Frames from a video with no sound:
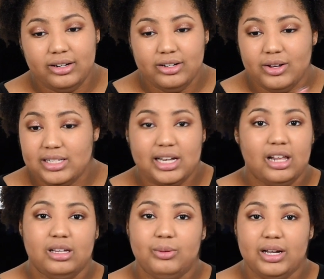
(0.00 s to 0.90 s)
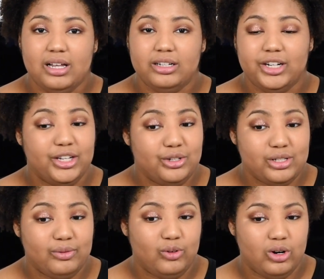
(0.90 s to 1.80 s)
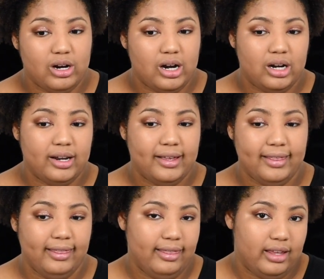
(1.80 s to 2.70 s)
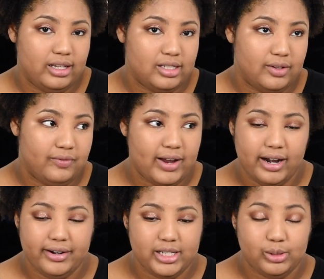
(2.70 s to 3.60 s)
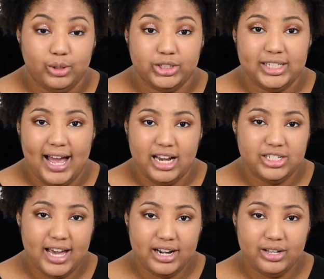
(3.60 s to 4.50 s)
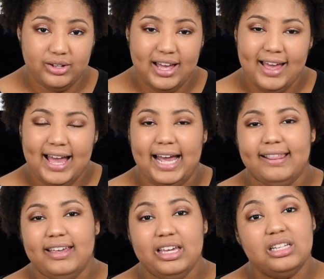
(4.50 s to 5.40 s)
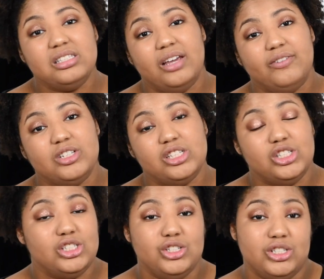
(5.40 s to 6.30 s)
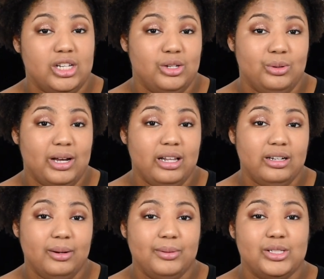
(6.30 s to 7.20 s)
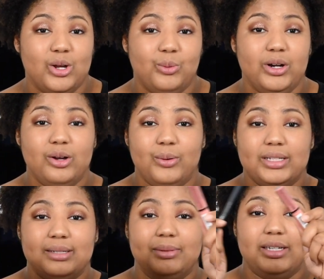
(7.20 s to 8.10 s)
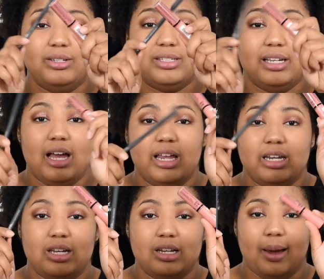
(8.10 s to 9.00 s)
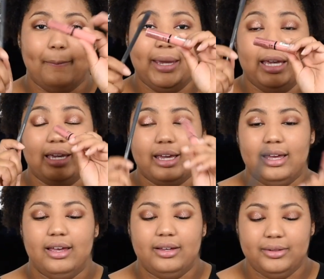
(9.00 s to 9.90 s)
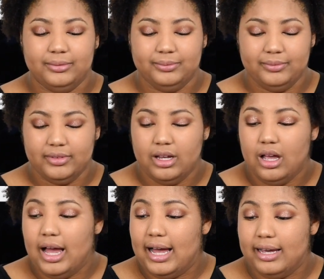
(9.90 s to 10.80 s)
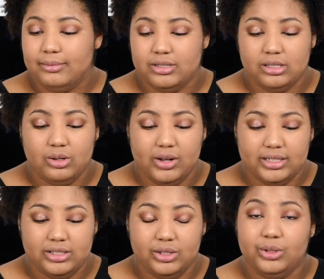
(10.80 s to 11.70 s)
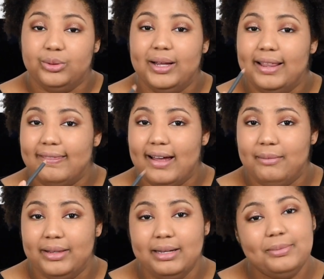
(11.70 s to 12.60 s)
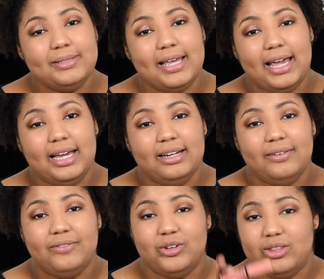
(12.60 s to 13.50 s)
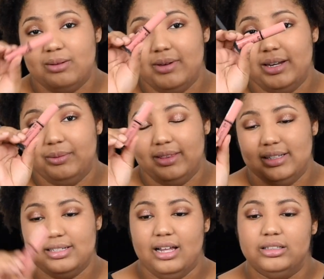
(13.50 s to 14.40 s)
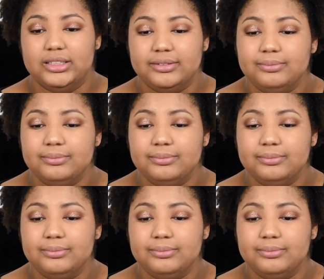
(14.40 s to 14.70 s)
don't know exactly what color to use for this fiery scorchy eyeshadow. I think it's safer to just use a nude color, so we're going to be using a nude pink. I'm just going to line my lips and fill them in with this color.